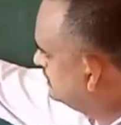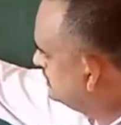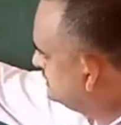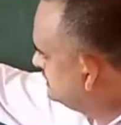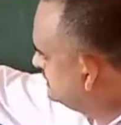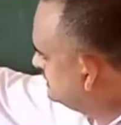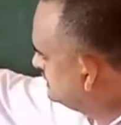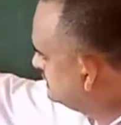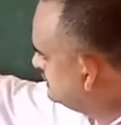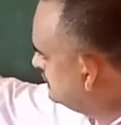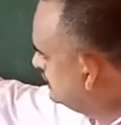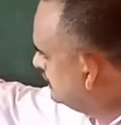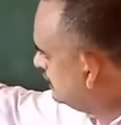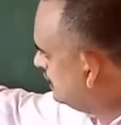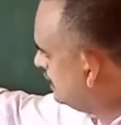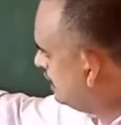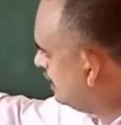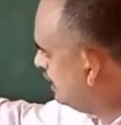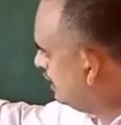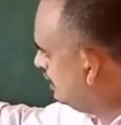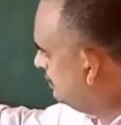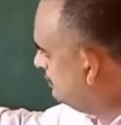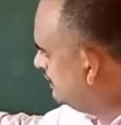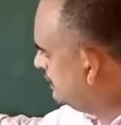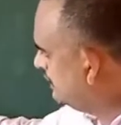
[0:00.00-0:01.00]
This is the
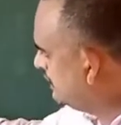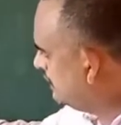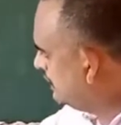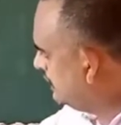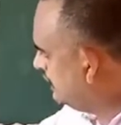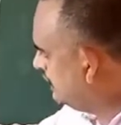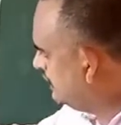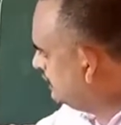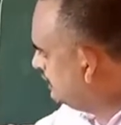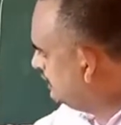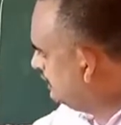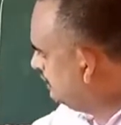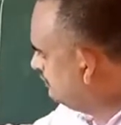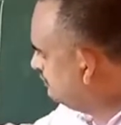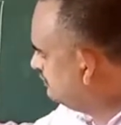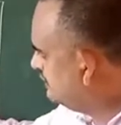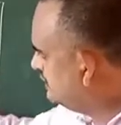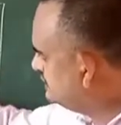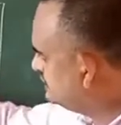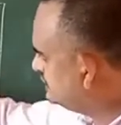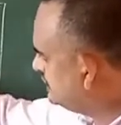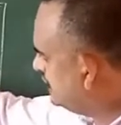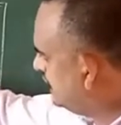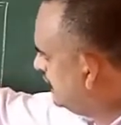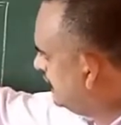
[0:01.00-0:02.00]
common area
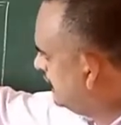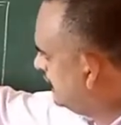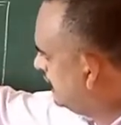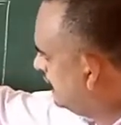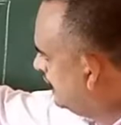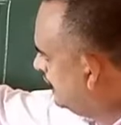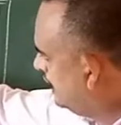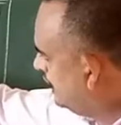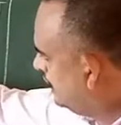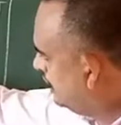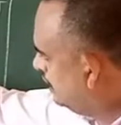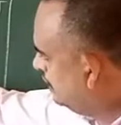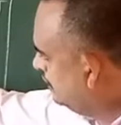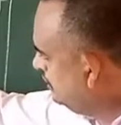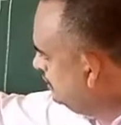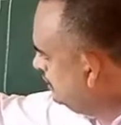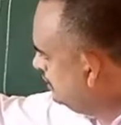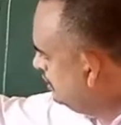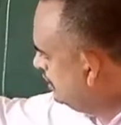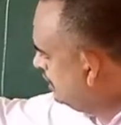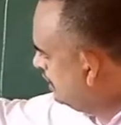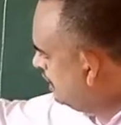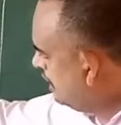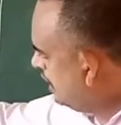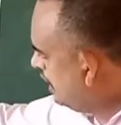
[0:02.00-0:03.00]
which I have,
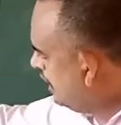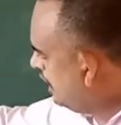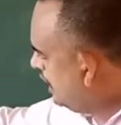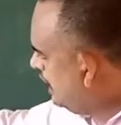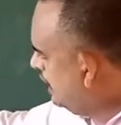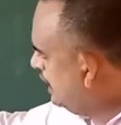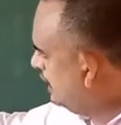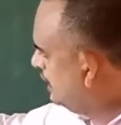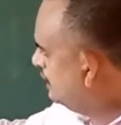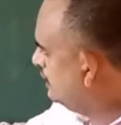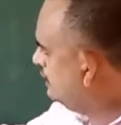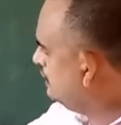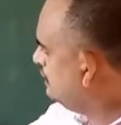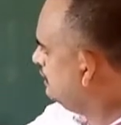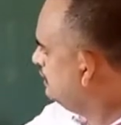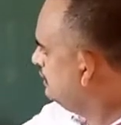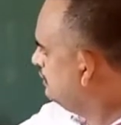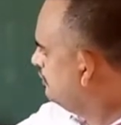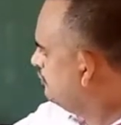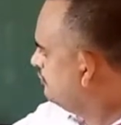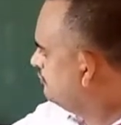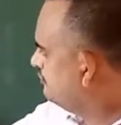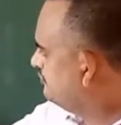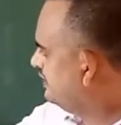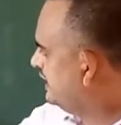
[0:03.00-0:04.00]

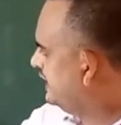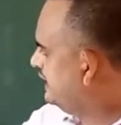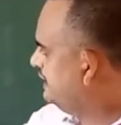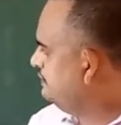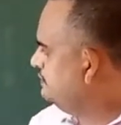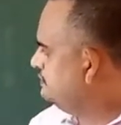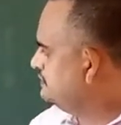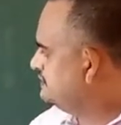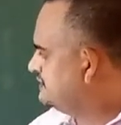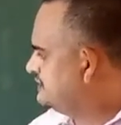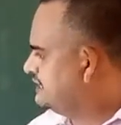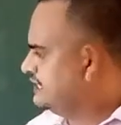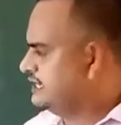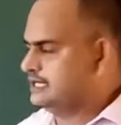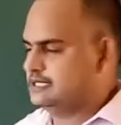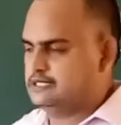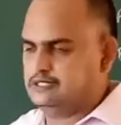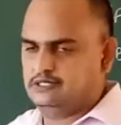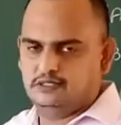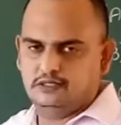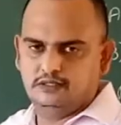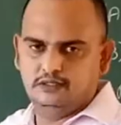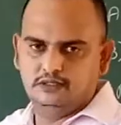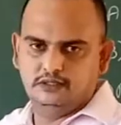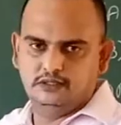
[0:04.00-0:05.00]
and 5,
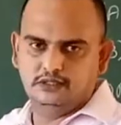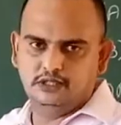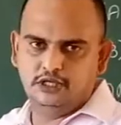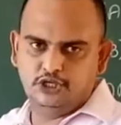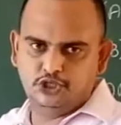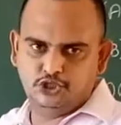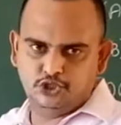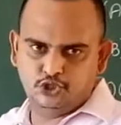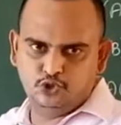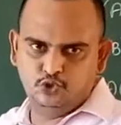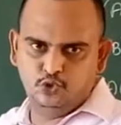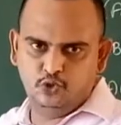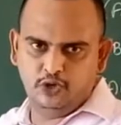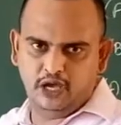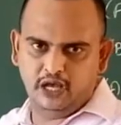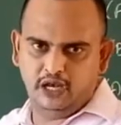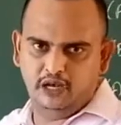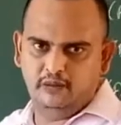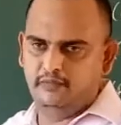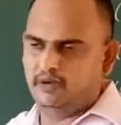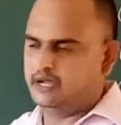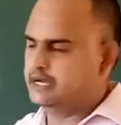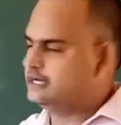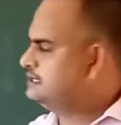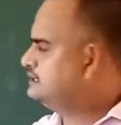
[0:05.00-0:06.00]
6. These two
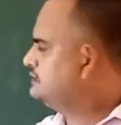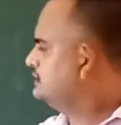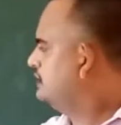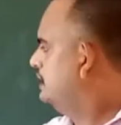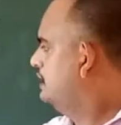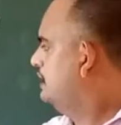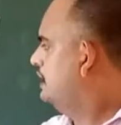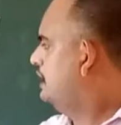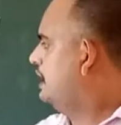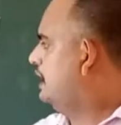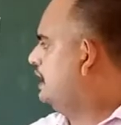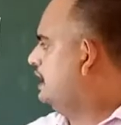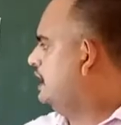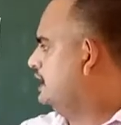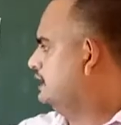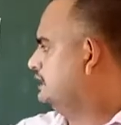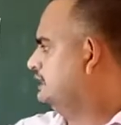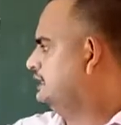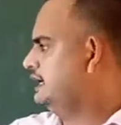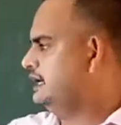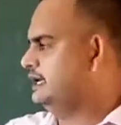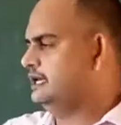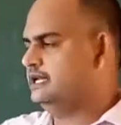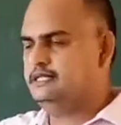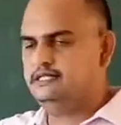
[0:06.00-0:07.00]
elements
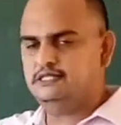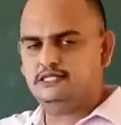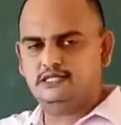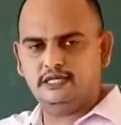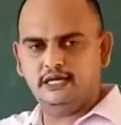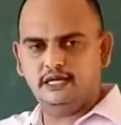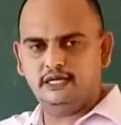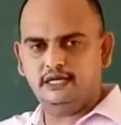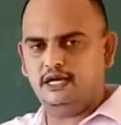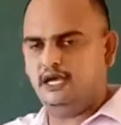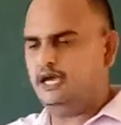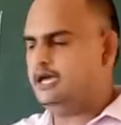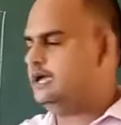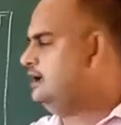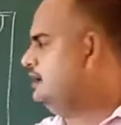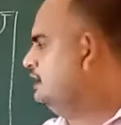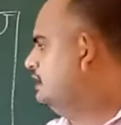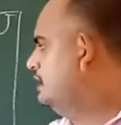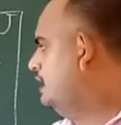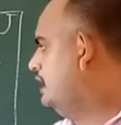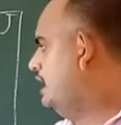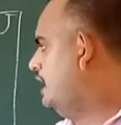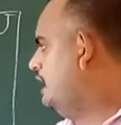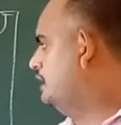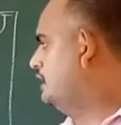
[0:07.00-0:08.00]
are there in set
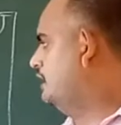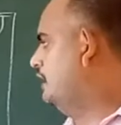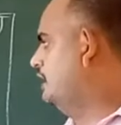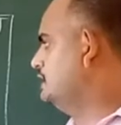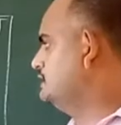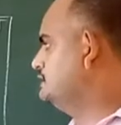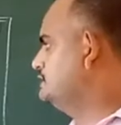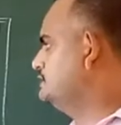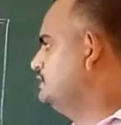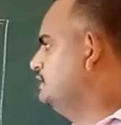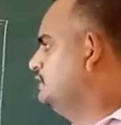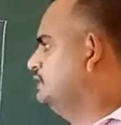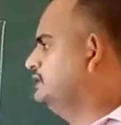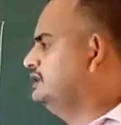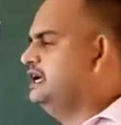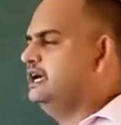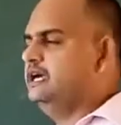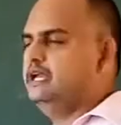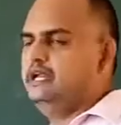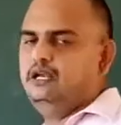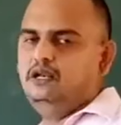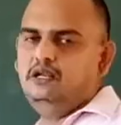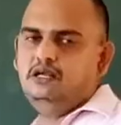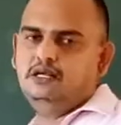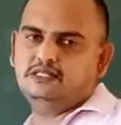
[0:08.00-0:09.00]
A and also
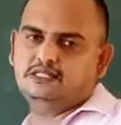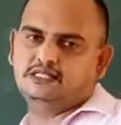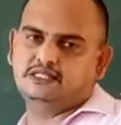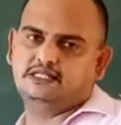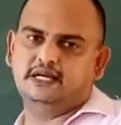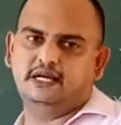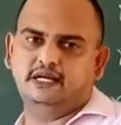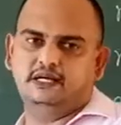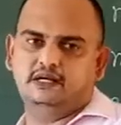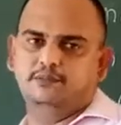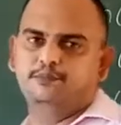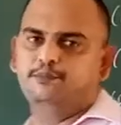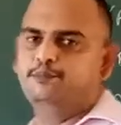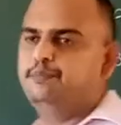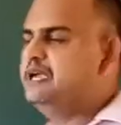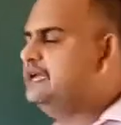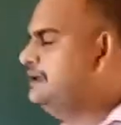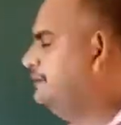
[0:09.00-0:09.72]
there in set